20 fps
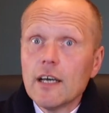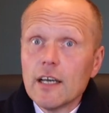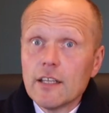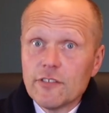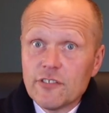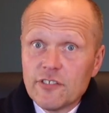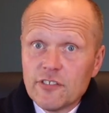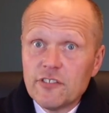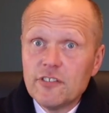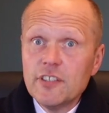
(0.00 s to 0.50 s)

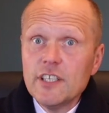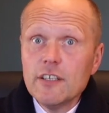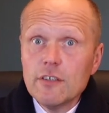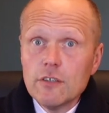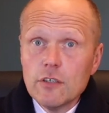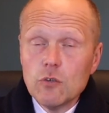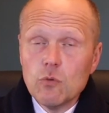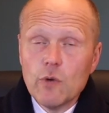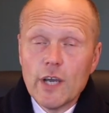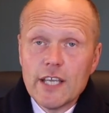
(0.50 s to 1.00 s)
And
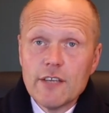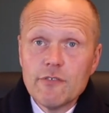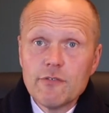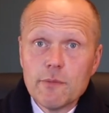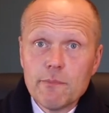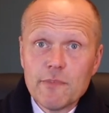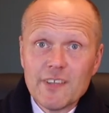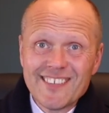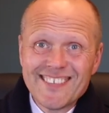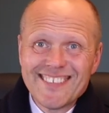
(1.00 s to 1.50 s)
steer away
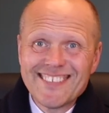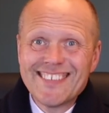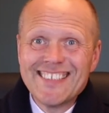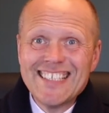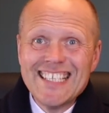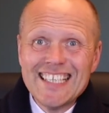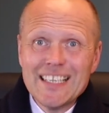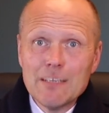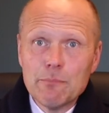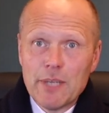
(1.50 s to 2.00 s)
from the
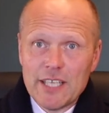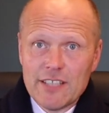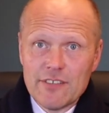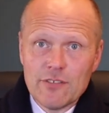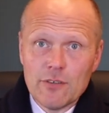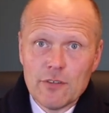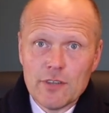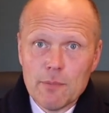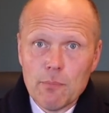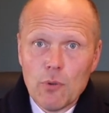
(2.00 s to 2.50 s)
steel
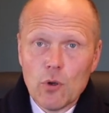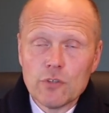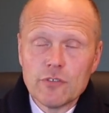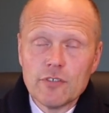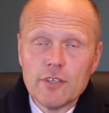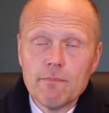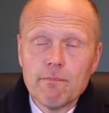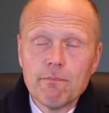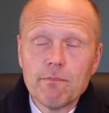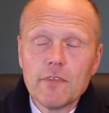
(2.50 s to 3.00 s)
bits on the
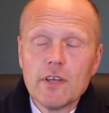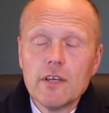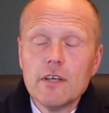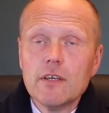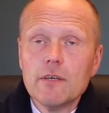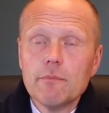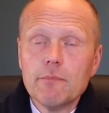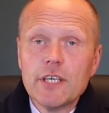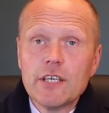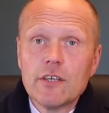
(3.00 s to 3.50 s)
bottom,
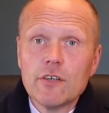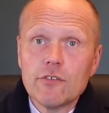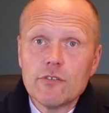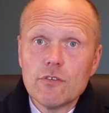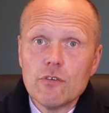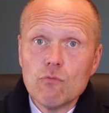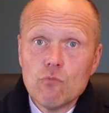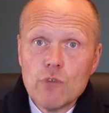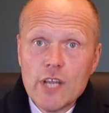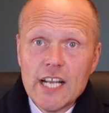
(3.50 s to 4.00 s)

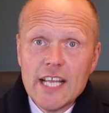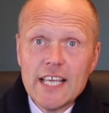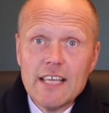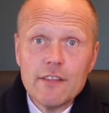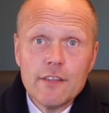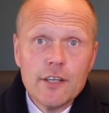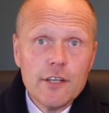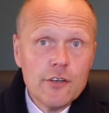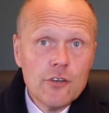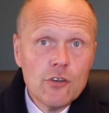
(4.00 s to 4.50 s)
because
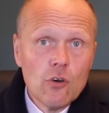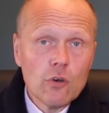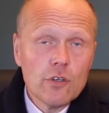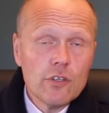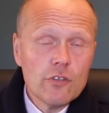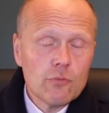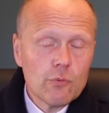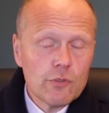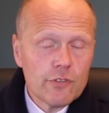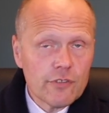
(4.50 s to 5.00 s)
really the
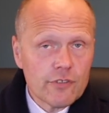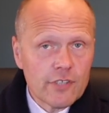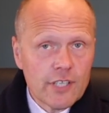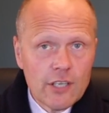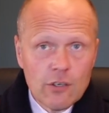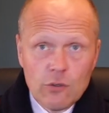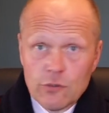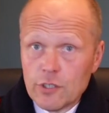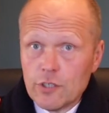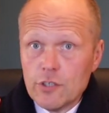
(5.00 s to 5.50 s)
noise will just
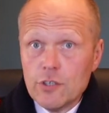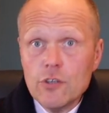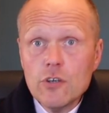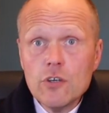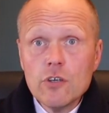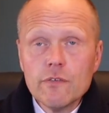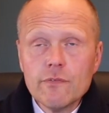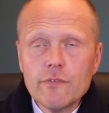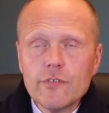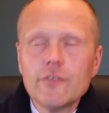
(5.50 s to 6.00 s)
get on your
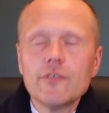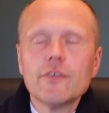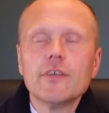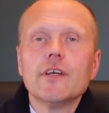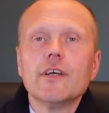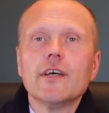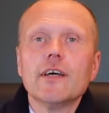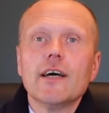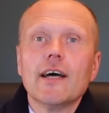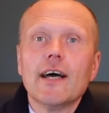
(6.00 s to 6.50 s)
nerves
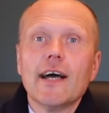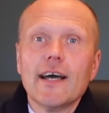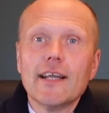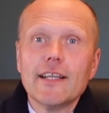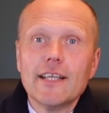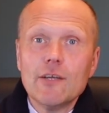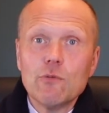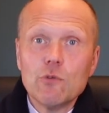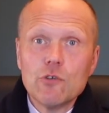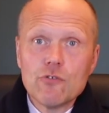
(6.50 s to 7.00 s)

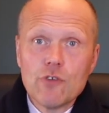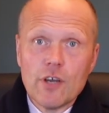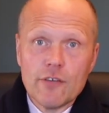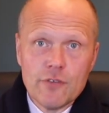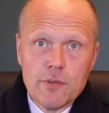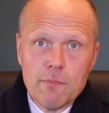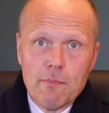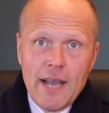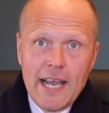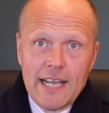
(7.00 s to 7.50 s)
and it will
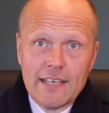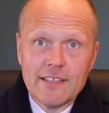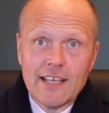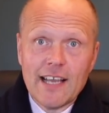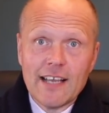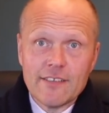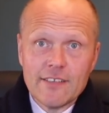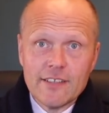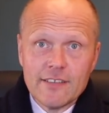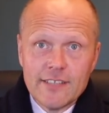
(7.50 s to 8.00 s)
drive you mad,
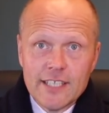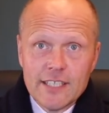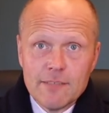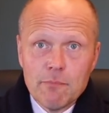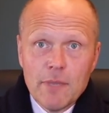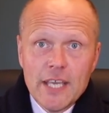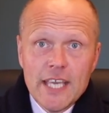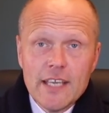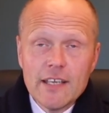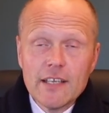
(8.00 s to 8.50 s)
as it
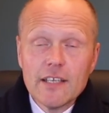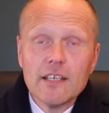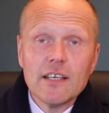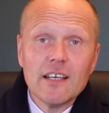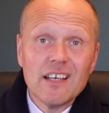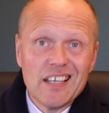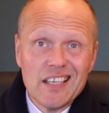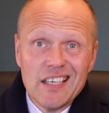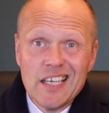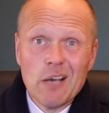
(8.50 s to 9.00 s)
did me.
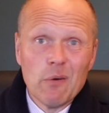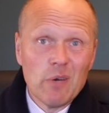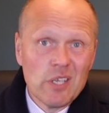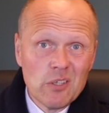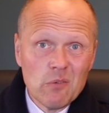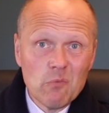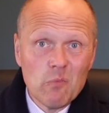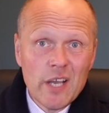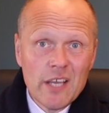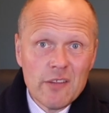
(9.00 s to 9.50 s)
Now I
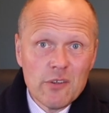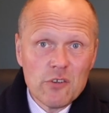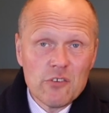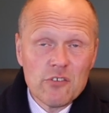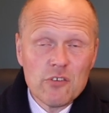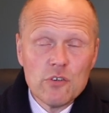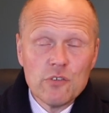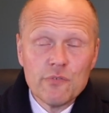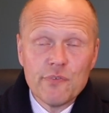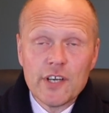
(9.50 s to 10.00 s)
don't wear those
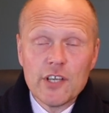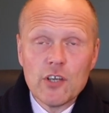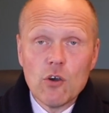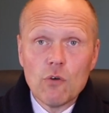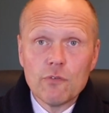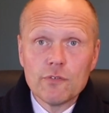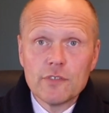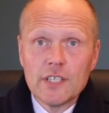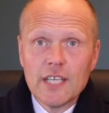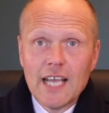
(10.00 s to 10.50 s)
shoes very
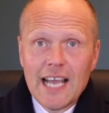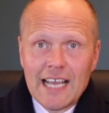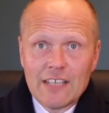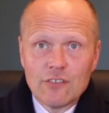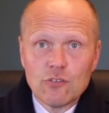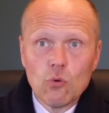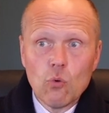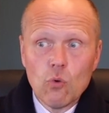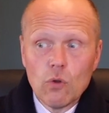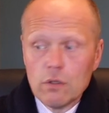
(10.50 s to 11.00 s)
often
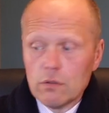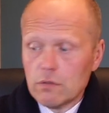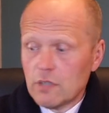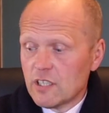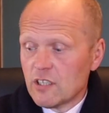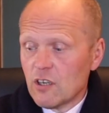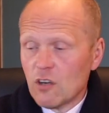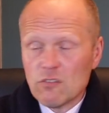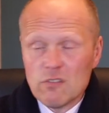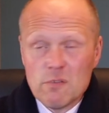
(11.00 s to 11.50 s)
at all.
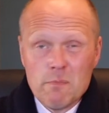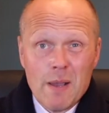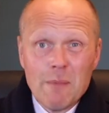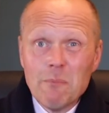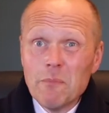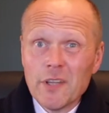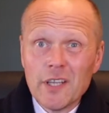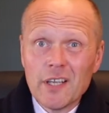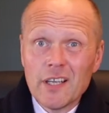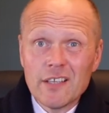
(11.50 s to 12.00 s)
I can't
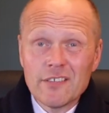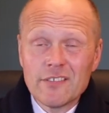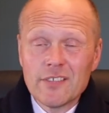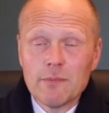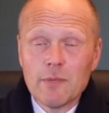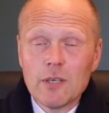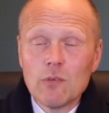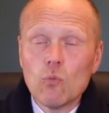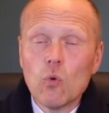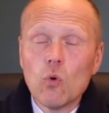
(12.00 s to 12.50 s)
remember the last
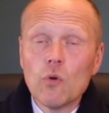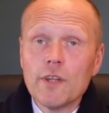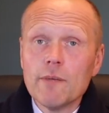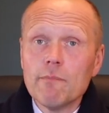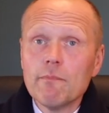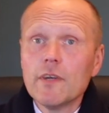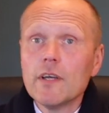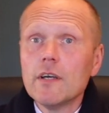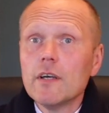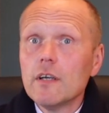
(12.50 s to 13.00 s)
time I wore
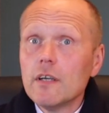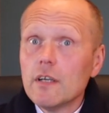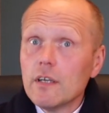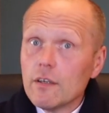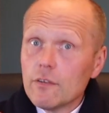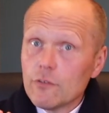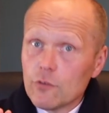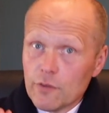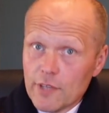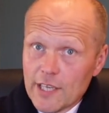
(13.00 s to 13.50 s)
them.
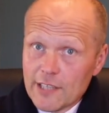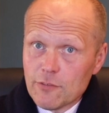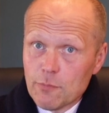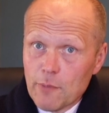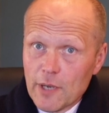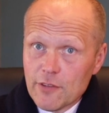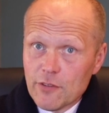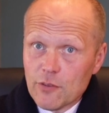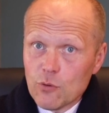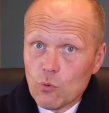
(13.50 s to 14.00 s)
So that's
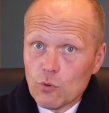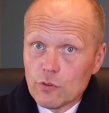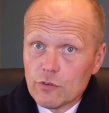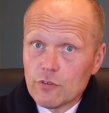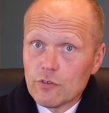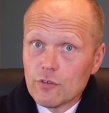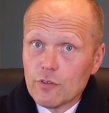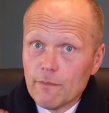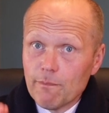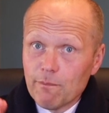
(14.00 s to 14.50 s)
my
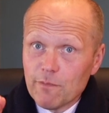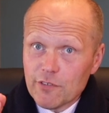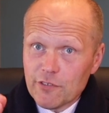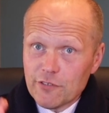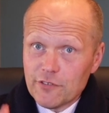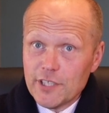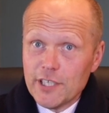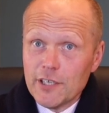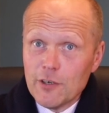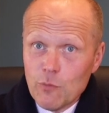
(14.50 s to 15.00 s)
thoughts.
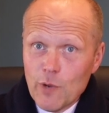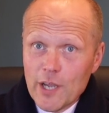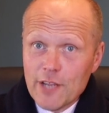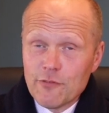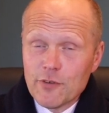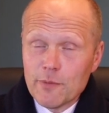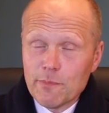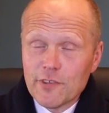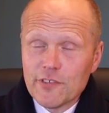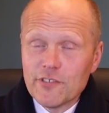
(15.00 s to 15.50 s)
Steer away
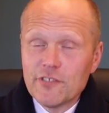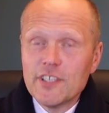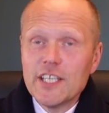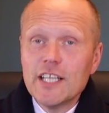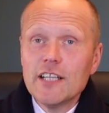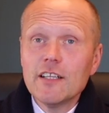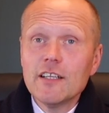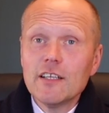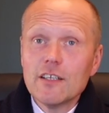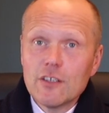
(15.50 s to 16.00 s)
from the
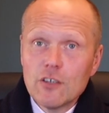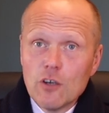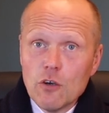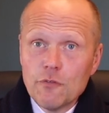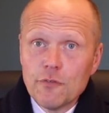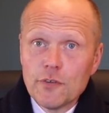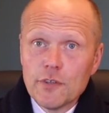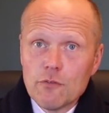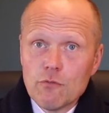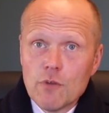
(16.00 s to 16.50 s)
steel,
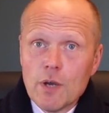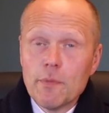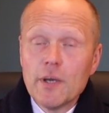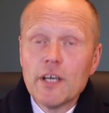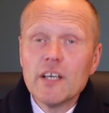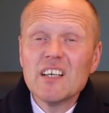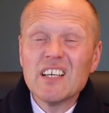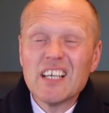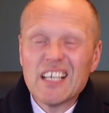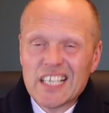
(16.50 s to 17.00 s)
go for the
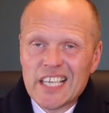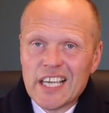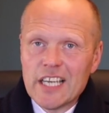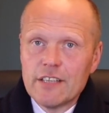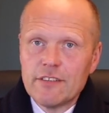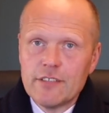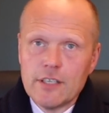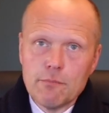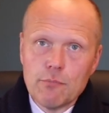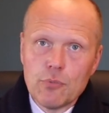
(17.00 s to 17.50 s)
rubber and get
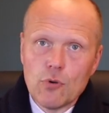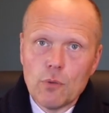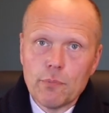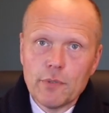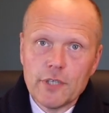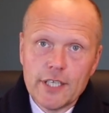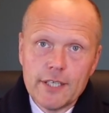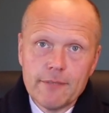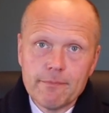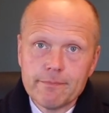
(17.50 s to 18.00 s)
it done
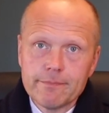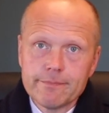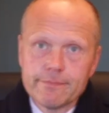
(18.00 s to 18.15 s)
properly.